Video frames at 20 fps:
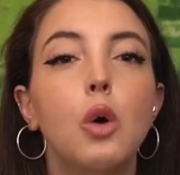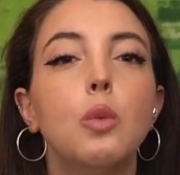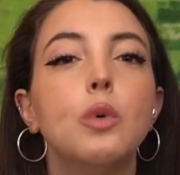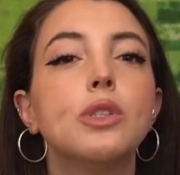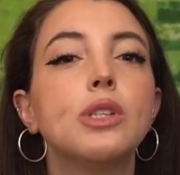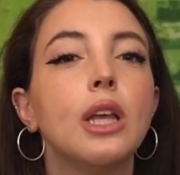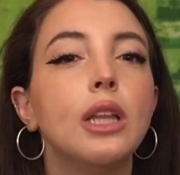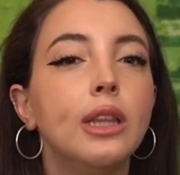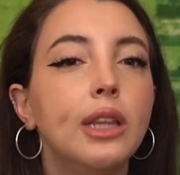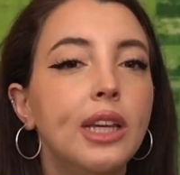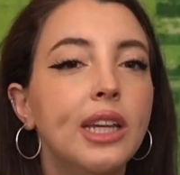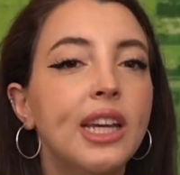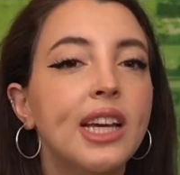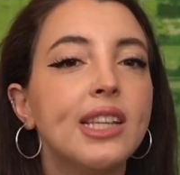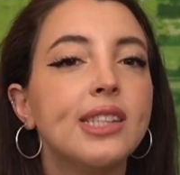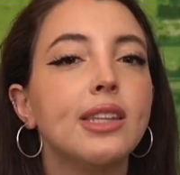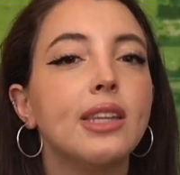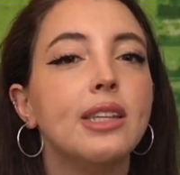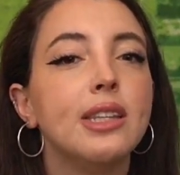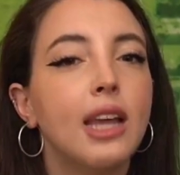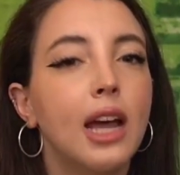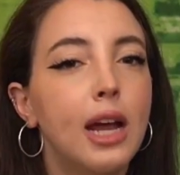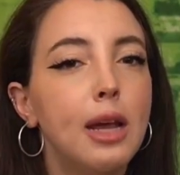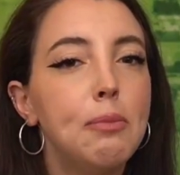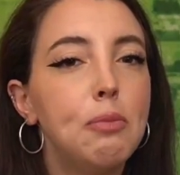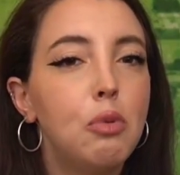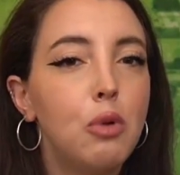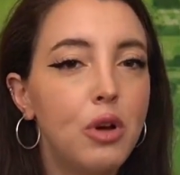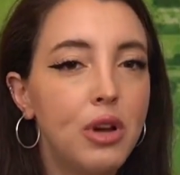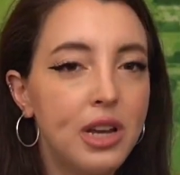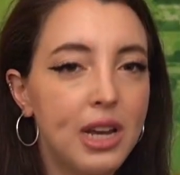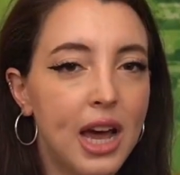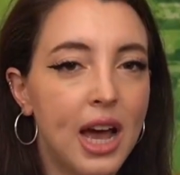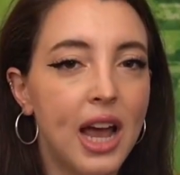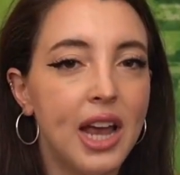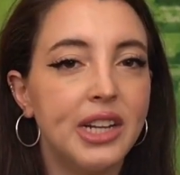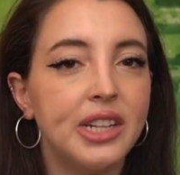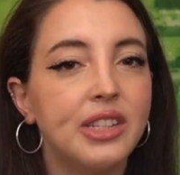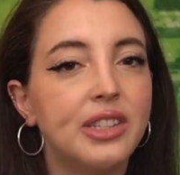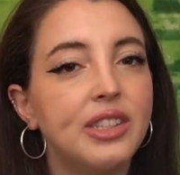was a Linux nine point
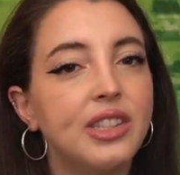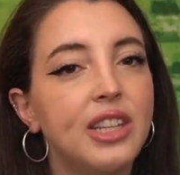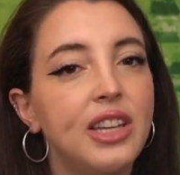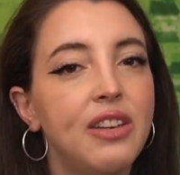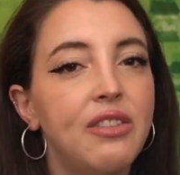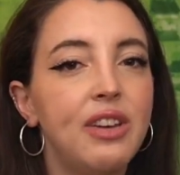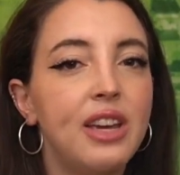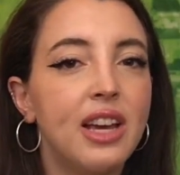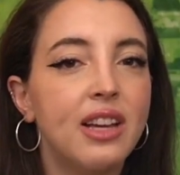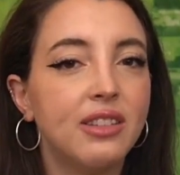nine C V